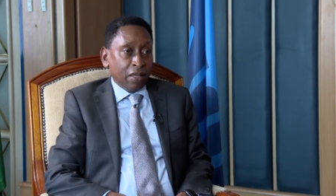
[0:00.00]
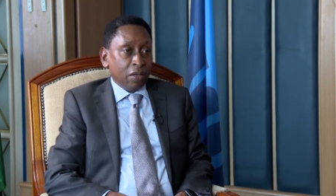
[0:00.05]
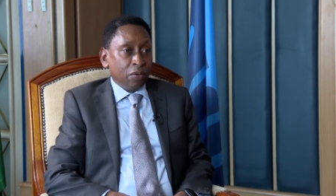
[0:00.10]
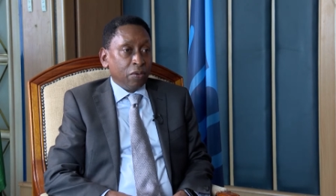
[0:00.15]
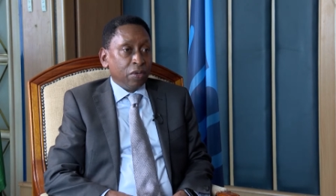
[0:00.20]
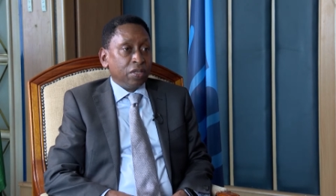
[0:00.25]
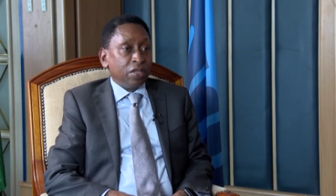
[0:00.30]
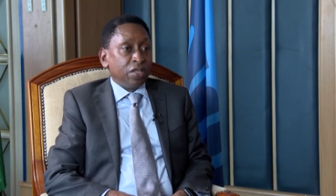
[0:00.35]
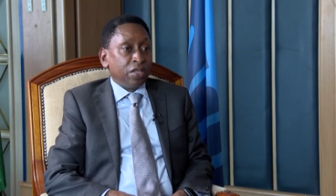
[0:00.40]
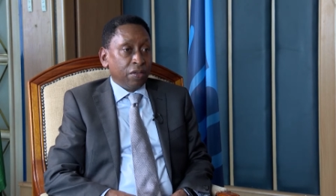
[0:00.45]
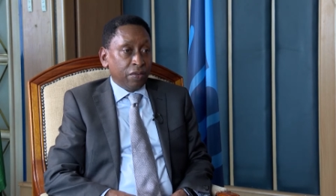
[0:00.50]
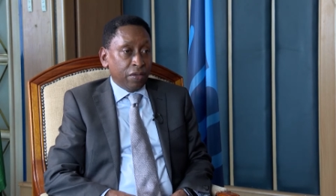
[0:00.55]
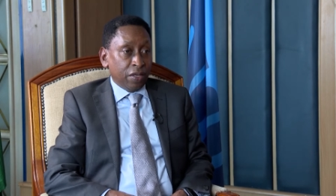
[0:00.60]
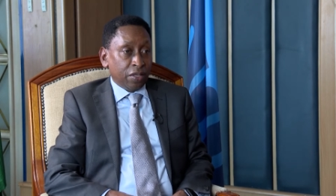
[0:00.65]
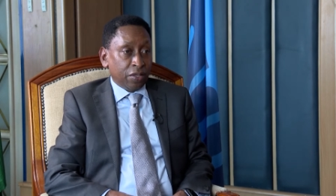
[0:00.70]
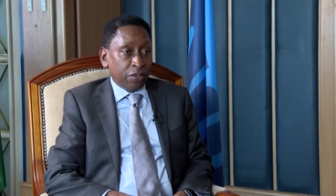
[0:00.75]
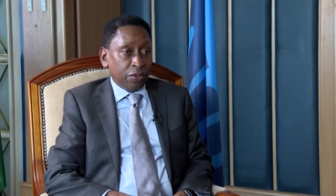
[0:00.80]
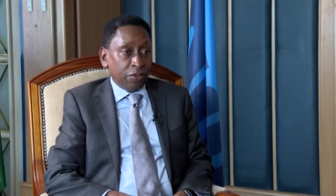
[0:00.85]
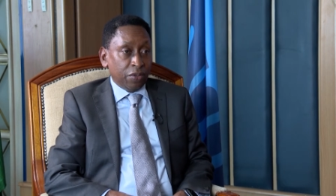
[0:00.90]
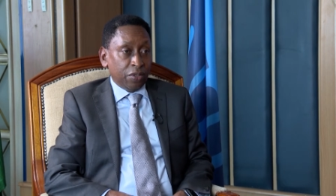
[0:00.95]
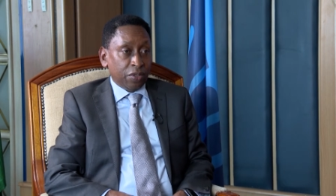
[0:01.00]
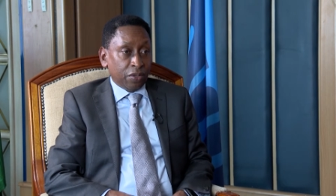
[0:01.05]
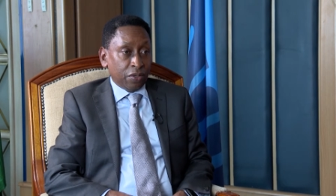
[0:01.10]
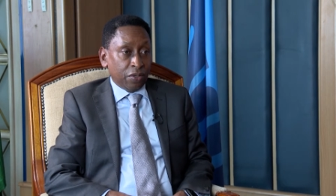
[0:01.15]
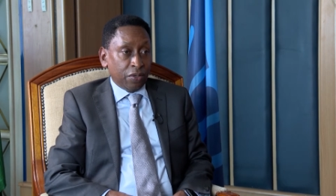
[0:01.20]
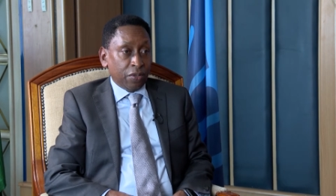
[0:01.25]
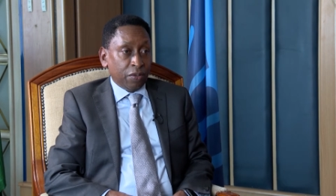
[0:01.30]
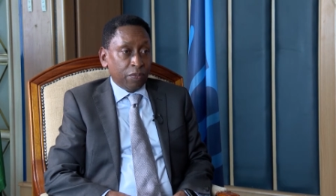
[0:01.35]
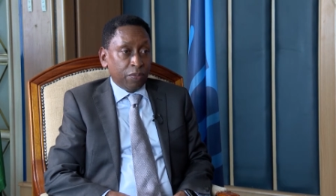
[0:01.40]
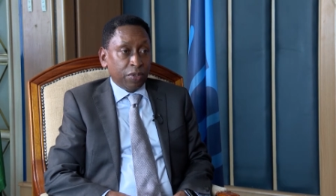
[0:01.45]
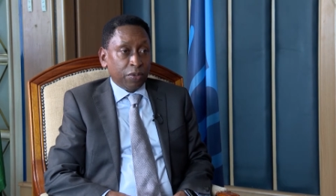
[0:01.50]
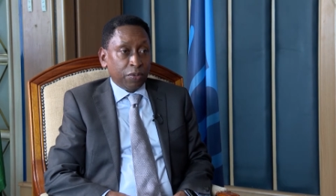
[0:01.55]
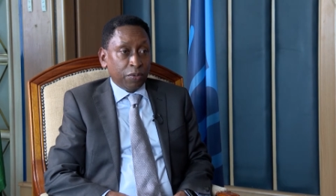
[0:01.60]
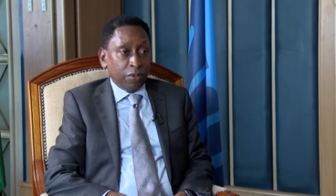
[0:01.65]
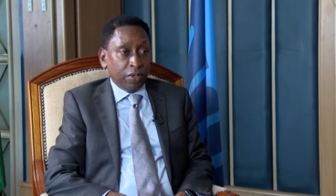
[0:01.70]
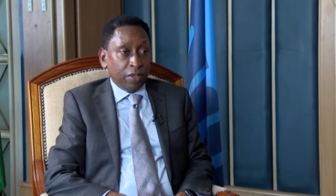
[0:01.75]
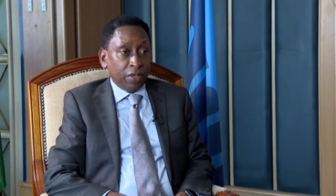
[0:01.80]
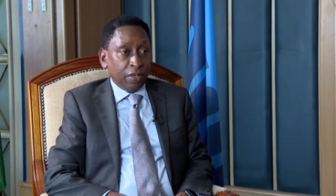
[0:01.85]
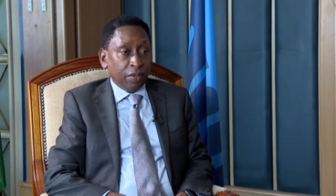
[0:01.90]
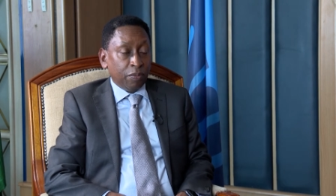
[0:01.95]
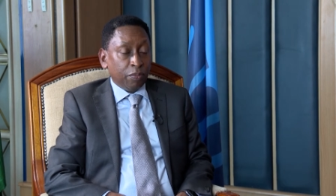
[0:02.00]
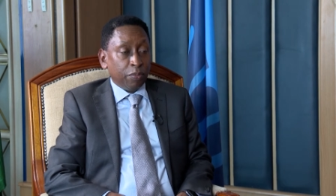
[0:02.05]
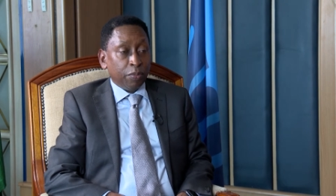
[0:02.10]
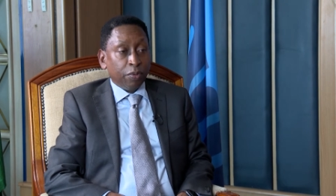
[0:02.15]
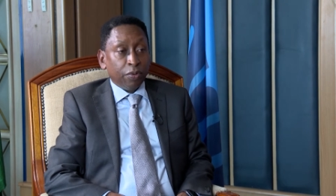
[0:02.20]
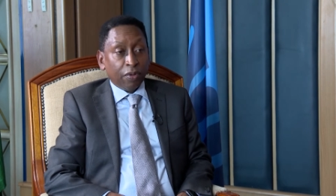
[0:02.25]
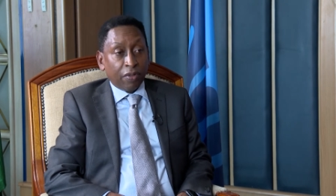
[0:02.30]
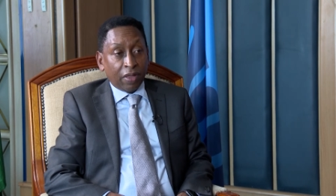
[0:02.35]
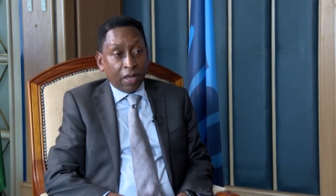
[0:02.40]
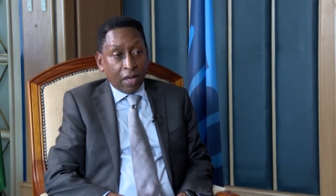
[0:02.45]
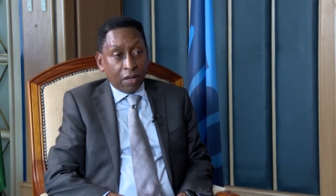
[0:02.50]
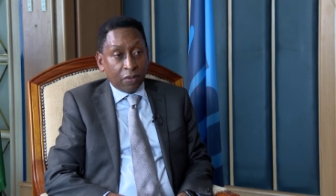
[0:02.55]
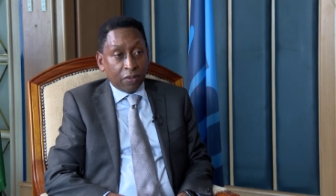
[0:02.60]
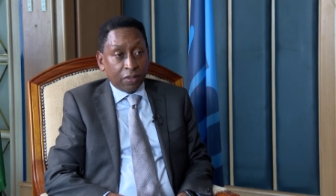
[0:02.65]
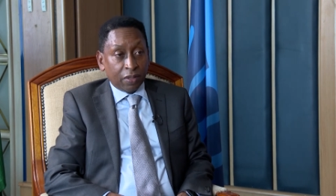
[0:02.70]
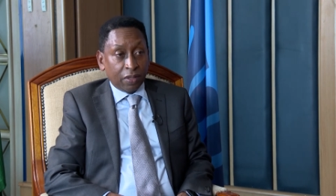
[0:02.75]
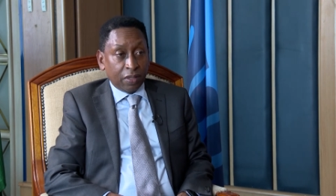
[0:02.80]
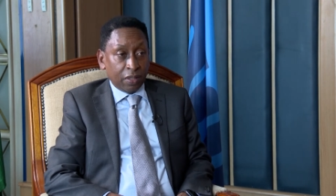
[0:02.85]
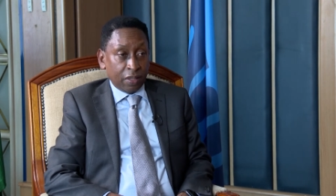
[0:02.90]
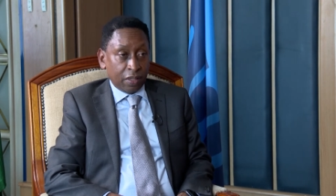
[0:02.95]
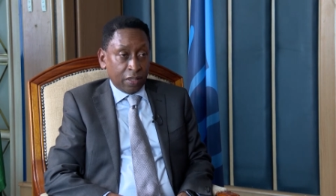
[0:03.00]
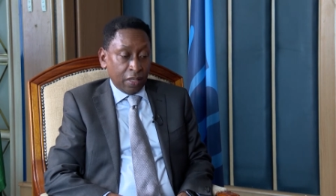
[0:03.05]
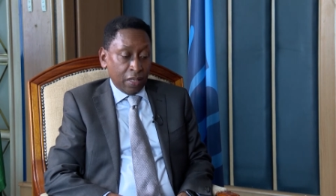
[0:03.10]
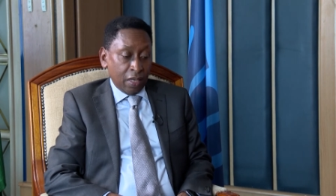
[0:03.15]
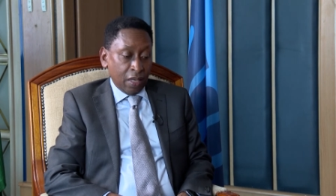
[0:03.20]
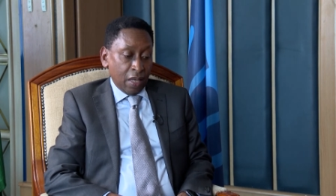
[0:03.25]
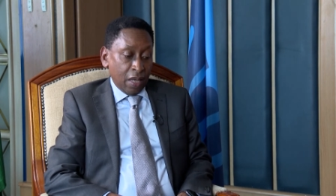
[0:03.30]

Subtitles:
there was serious unison between both houses.